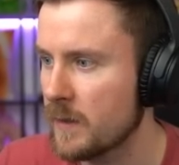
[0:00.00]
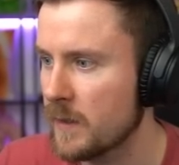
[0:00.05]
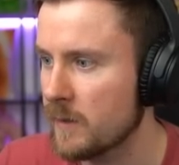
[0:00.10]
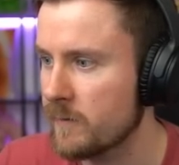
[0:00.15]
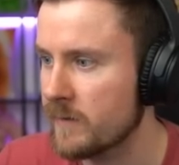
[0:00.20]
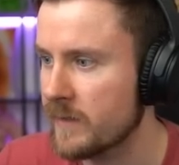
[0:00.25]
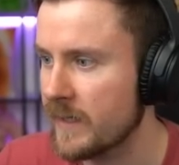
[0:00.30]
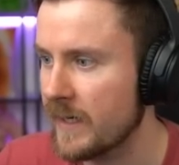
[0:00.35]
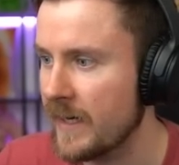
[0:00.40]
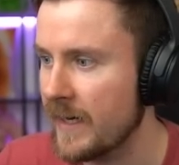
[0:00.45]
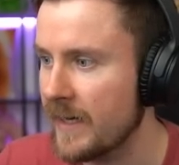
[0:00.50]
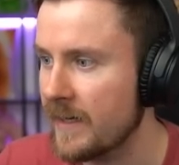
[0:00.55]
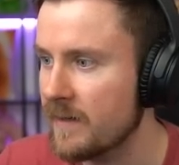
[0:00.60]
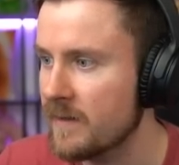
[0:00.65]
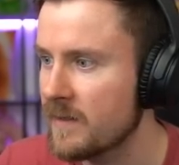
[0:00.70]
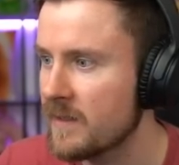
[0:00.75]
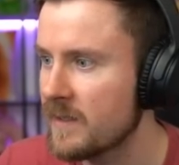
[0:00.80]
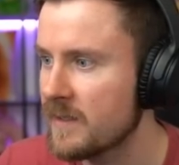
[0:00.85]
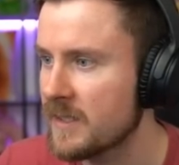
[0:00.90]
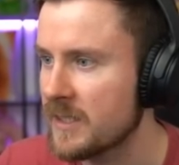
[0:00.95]
Okay,
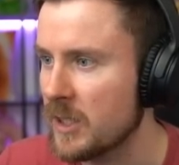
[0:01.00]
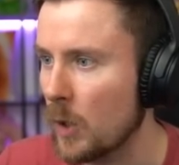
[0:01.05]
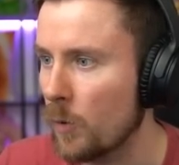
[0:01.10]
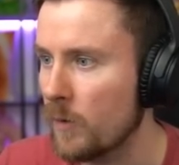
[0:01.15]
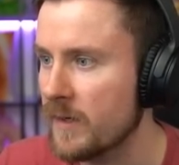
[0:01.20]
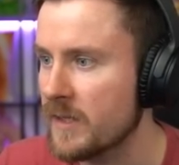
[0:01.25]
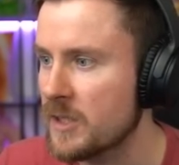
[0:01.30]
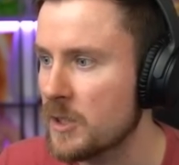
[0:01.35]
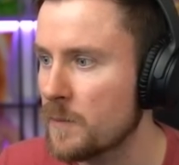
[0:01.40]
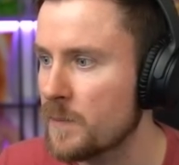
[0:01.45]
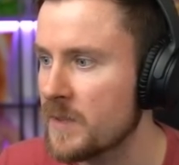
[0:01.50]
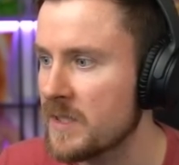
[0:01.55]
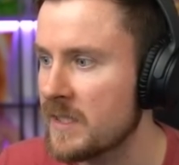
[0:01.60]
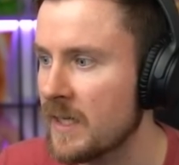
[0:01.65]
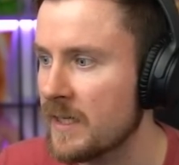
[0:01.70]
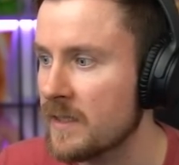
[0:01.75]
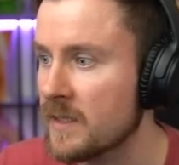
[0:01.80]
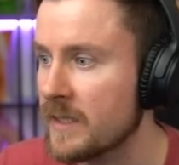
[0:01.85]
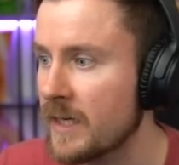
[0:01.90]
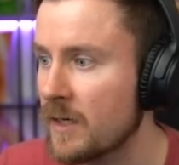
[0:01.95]
storage should be
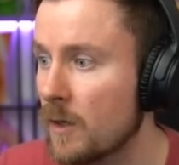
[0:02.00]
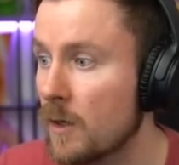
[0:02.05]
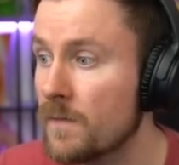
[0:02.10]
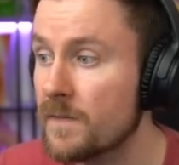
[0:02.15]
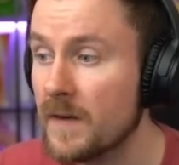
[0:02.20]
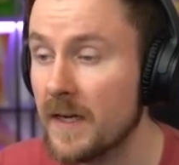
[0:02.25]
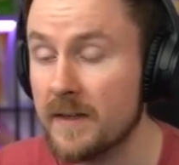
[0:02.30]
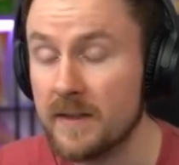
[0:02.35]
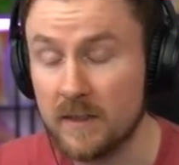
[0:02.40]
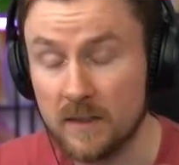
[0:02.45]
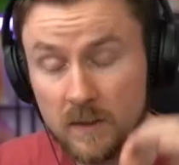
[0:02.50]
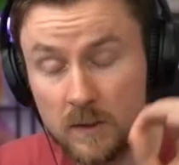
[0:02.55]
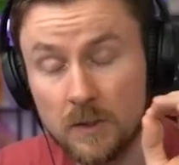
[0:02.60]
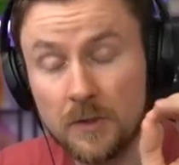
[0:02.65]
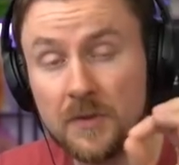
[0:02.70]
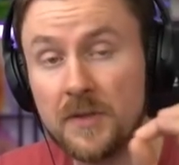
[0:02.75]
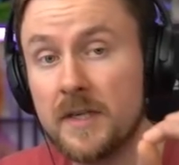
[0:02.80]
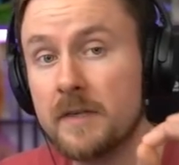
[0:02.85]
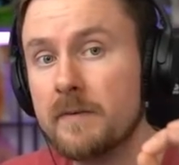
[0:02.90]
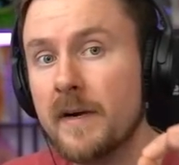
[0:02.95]
taken care of, and the
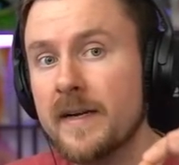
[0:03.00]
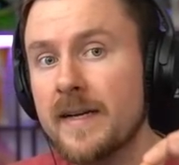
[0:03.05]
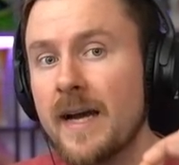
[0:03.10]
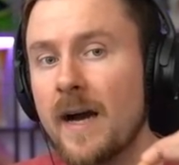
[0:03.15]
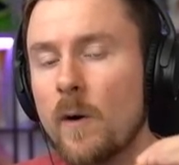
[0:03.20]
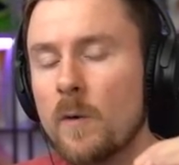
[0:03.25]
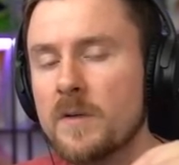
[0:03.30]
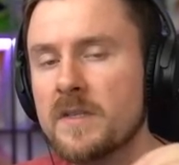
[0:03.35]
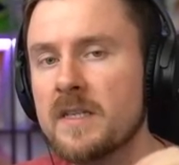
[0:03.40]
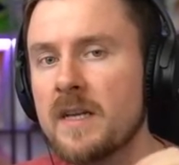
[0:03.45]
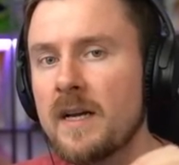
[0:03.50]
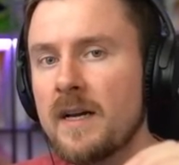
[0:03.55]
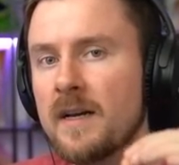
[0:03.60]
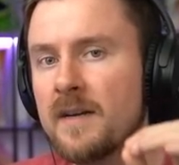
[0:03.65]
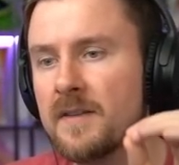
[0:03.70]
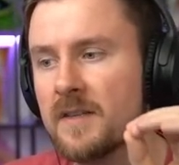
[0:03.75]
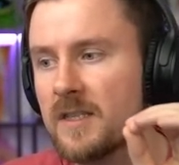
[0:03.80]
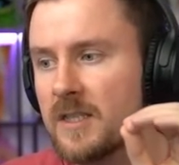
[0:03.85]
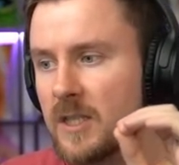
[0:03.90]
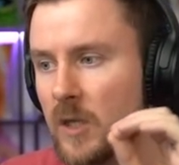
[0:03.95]
good thing right now is
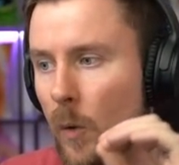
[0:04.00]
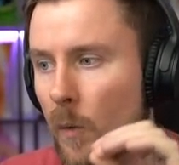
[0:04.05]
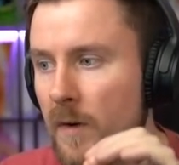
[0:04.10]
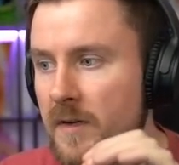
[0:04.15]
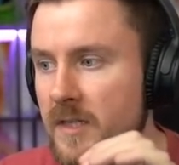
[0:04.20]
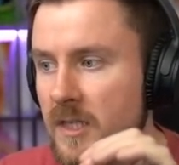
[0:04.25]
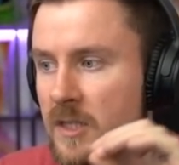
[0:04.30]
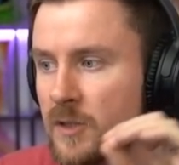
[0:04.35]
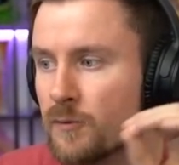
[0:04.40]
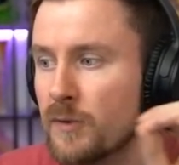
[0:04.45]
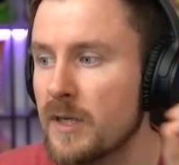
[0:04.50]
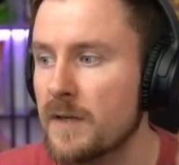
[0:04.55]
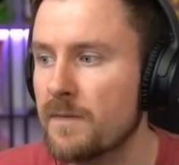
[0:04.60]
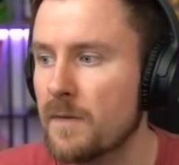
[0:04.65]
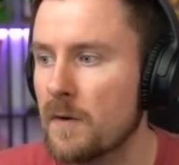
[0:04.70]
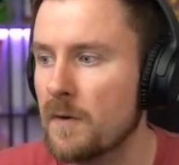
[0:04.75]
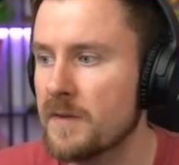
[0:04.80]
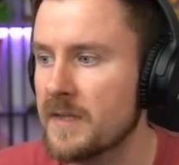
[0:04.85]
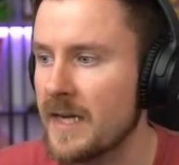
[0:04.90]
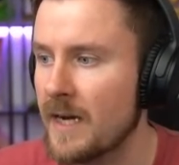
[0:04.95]
the storage is really
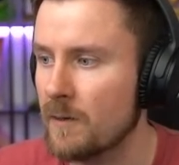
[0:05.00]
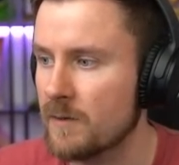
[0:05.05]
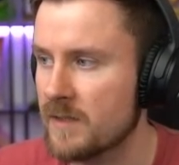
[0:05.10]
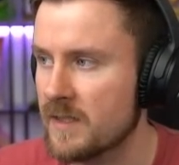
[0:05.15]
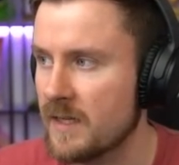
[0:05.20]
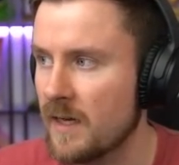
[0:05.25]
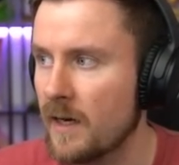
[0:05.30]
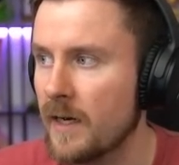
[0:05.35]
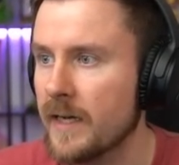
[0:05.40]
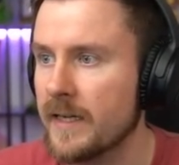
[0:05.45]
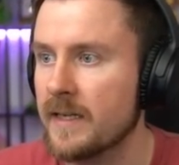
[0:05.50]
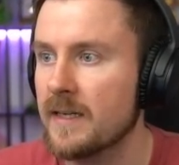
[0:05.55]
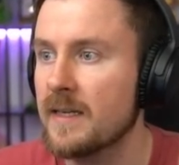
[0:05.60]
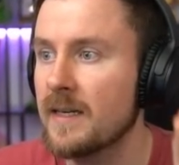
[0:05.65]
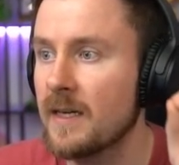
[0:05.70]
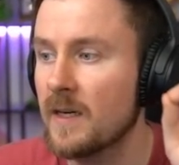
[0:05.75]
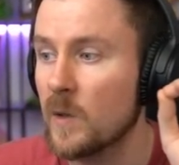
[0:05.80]
far on the outside,